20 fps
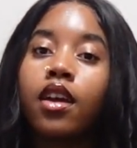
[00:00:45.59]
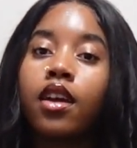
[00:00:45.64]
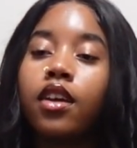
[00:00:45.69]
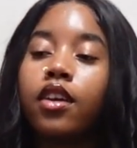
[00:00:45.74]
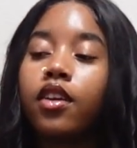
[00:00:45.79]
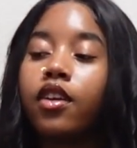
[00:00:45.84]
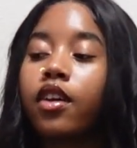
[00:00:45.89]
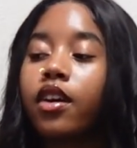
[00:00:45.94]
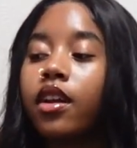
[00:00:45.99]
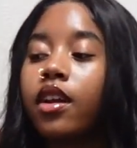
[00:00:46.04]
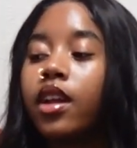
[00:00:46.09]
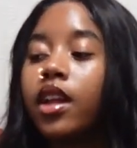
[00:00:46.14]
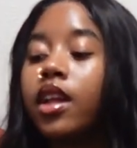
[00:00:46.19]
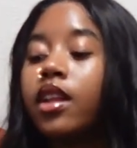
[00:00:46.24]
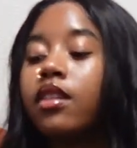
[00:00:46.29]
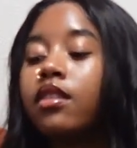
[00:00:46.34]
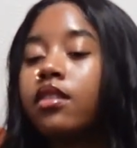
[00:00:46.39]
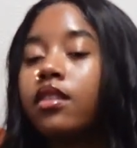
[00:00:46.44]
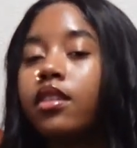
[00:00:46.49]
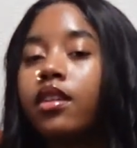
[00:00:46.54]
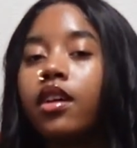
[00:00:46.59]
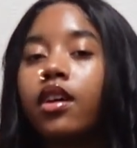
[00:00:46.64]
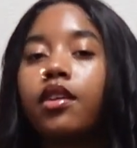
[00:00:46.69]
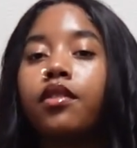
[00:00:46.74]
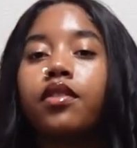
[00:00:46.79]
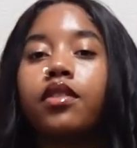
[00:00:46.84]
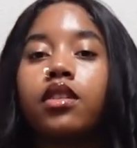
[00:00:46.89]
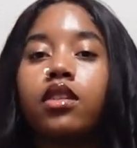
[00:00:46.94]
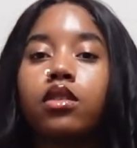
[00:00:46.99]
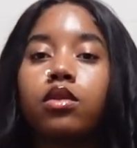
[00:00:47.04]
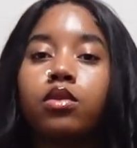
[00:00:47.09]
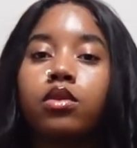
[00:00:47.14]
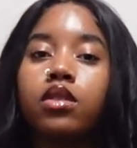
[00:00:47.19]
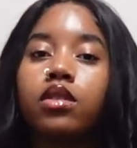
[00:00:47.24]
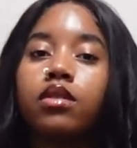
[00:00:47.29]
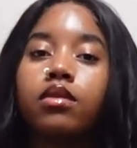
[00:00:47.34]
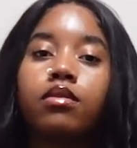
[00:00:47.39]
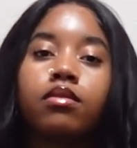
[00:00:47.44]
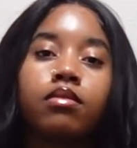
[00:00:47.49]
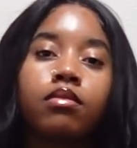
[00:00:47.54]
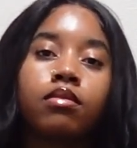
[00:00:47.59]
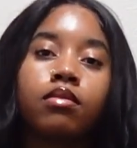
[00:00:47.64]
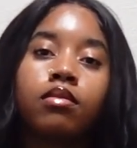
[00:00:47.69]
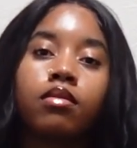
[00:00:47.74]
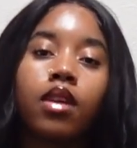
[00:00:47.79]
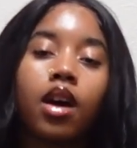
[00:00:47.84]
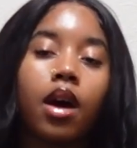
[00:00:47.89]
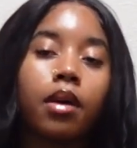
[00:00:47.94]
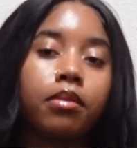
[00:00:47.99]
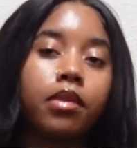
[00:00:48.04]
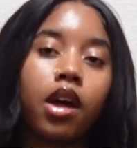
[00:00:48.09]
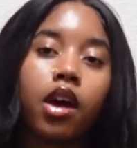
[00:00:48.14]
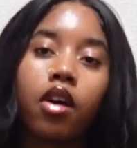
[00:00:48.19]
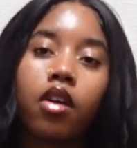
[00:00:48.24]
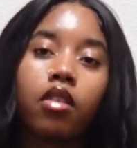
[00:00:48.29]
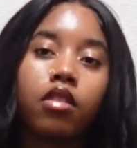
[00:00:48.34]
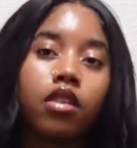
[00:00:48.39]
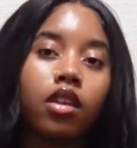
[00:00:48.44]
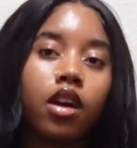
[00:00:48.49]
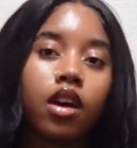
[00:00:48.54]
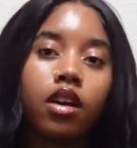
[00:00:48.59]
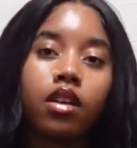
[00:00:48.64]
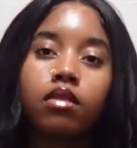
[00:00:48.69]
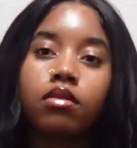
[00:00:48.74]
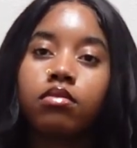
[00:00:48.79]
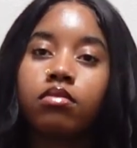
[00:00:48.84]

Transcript: you're gonna need to sit down for this one. I'm not gonna lie.